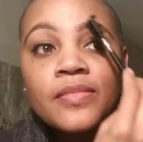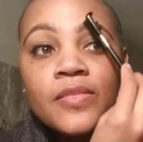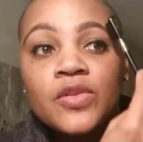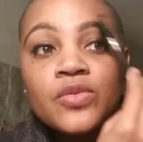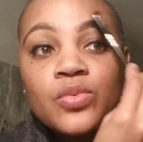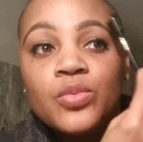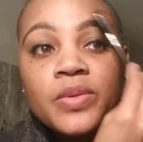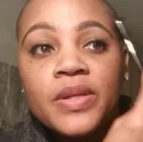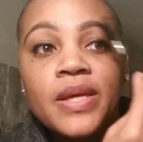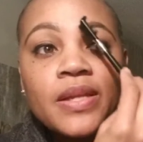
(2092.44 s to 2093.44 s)
swooping
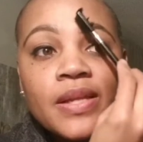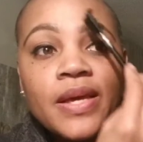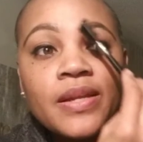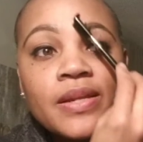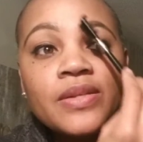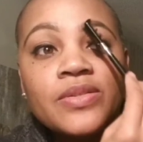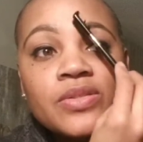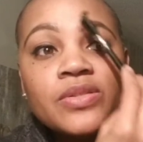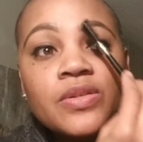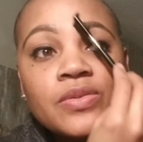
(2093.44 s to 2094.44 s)
at it, not
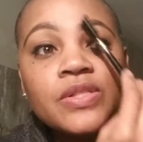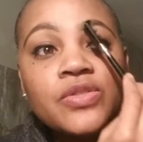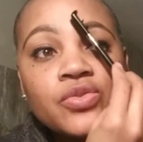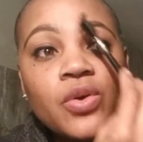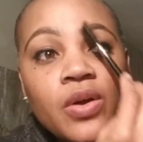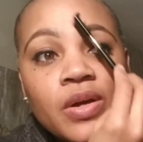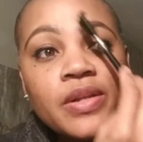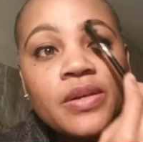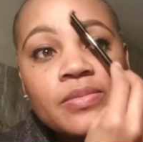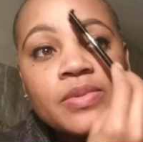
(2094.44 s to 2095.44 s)
necessarily drawing
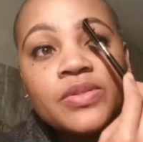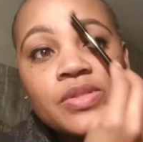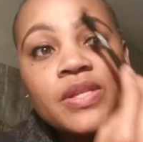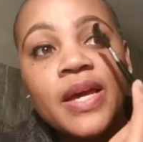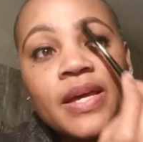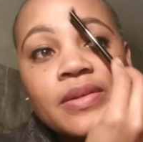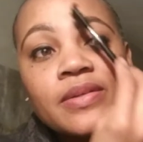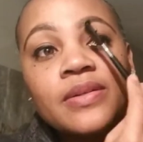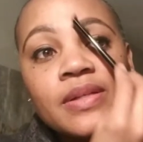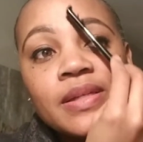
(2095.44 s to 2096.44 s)
it, but just kind of
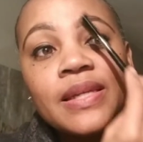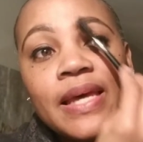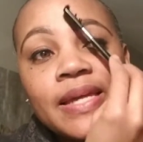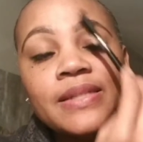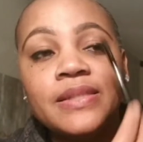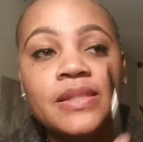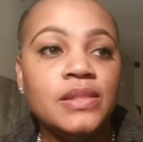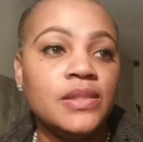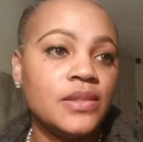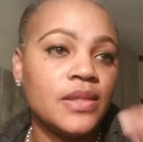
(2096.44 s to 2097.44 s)

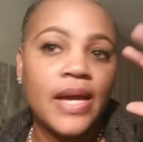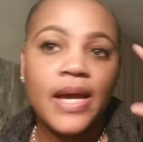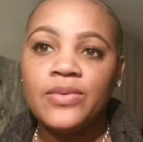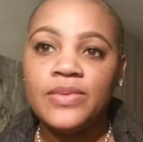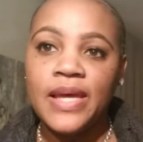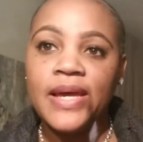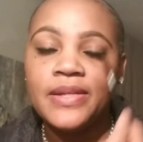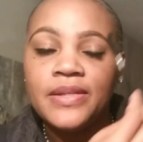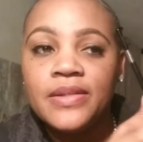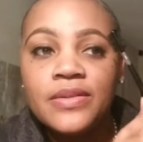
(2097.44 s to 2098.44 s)
lightly outlining
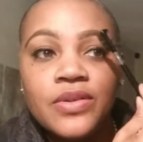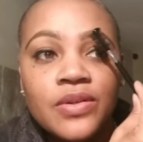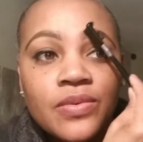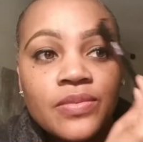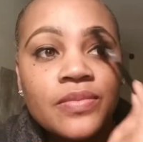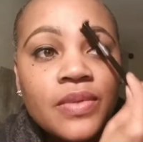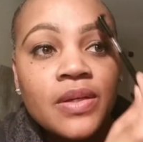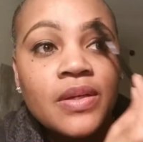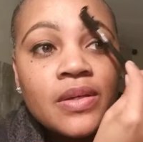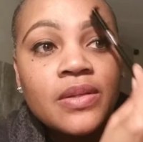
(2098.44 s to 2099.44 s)
it, you know,
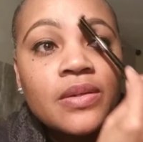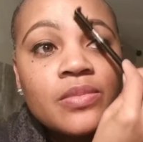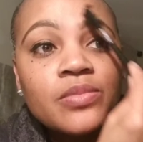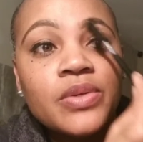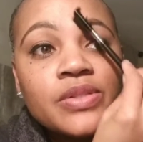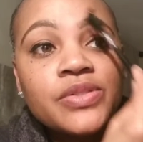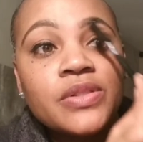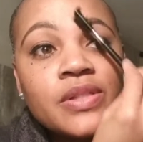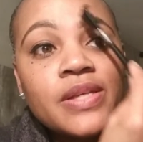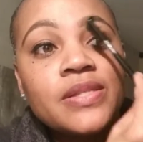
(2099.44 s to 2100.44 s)
then brushing. And
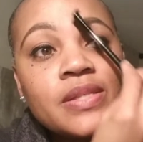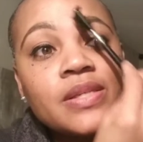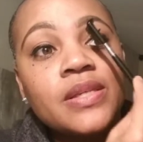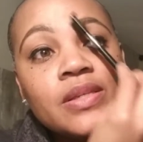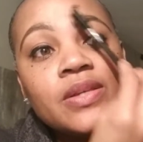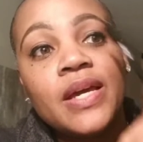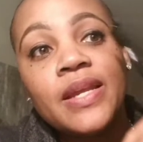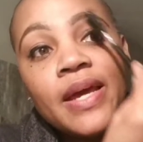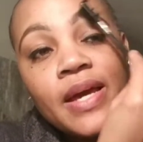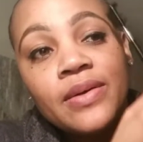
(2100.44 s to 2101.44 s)
that's the key. You got to
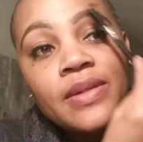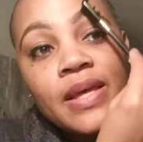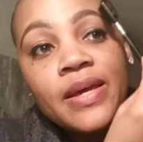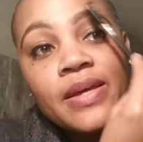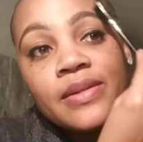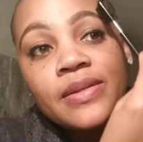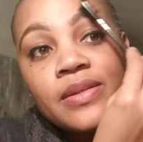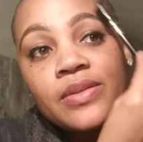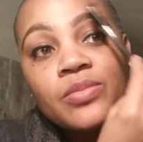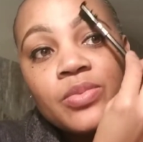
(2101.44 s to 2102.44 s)
outline and then
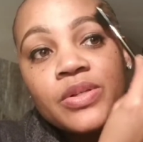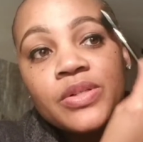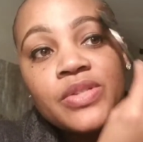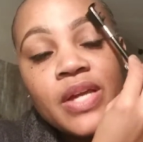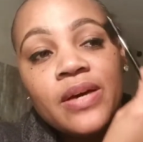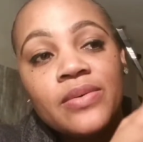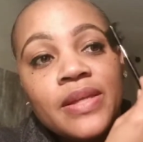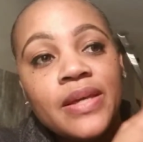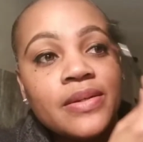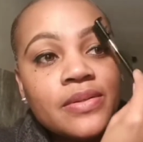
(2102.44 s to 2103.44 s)
you brush.
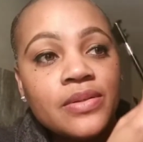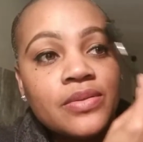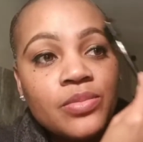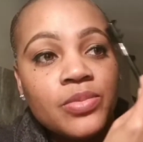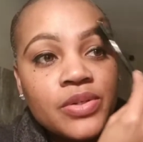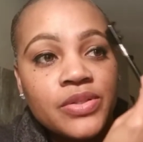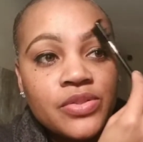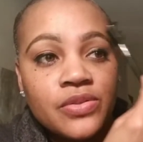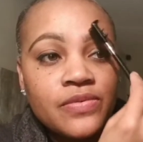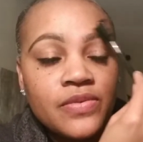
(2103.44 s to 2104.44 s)
Outline and then you brush to
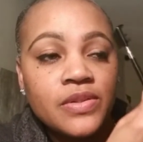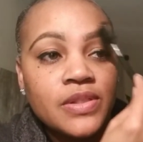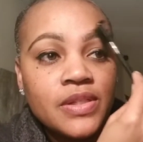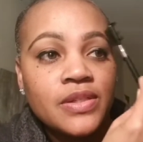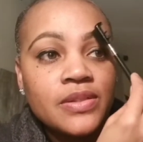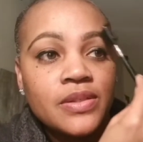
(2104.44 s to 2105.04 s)
fill in,